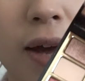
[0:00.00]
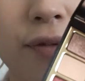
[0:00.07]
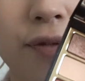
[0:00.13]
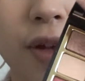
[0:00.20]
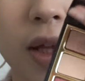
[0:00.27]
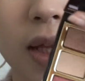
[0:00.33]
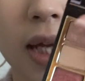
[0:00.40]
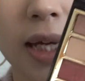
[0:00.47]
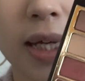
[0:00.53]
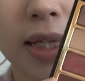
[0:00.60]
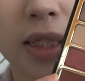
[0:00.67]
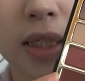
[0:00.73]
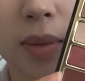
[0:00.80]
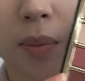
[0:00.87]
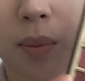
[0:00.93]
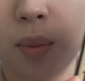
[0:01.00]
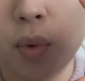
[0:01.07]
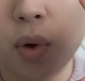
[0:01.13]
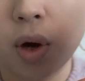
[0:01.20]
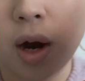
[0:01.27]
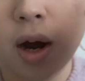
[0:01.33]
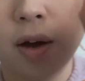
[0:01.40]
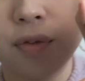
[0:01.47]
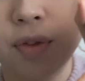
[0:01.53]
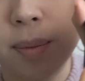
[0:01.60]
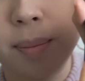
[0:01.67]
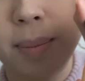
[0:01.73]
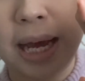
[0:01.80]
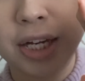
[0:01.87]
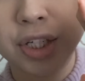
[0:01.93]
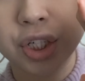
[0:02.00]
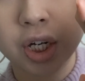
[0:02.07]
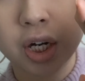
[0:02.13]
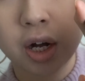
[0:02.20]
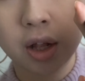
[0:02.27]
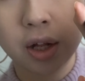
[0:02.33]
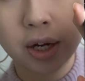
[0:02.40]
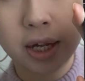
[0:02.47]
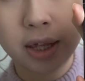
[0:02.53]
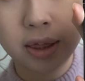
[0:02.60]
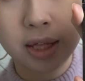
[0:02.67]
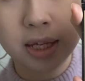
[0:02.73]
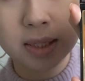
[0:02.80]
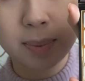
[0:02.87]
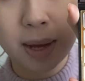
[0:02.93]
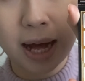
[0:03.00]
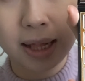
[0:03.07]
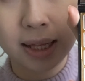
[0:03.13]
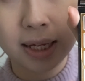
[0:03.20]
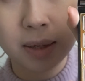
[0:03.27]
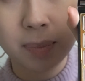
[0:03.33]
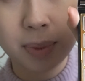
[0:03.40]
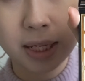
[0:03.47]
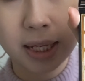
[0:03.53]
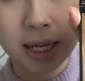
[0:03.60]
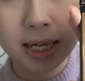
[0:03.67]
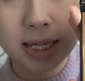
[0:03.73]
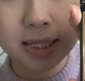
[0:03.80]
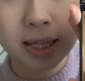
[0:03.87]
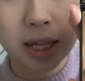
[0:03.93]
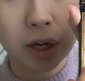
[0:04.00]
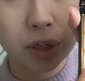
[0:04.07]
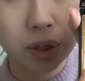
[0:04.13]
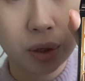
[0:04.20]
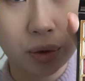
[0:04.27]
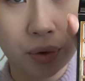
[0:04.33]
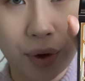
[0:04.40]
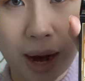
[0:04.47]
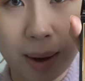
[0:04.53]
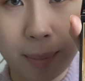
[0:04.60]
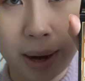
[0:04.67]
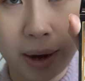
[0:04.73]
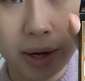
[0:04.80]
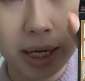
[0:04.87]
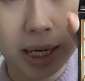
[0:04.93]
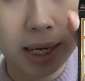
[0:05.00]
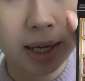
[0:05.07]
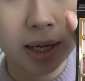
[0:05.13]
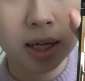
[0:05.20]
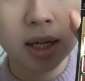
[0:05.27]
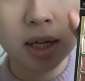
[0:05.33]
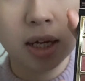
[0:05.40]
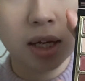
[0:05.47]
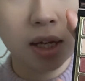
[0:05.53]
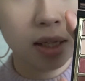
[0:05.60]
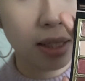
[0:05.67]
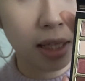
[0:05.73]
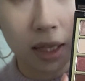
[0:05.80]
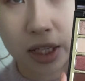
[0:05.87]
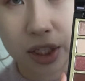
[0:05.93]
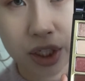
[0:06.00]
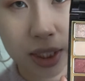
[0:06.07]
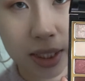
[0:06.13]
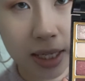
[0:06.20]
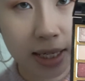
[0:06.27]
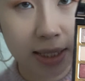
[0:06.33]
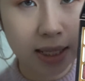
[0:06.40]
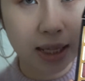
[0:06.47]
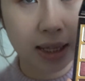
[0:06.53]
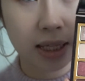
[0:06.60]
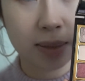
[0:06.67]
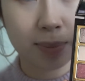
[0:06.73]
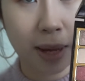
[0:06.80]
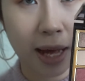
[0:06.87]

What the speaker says: I feel like it's more of the major color in this palette because they're the cranberry deliciousness in this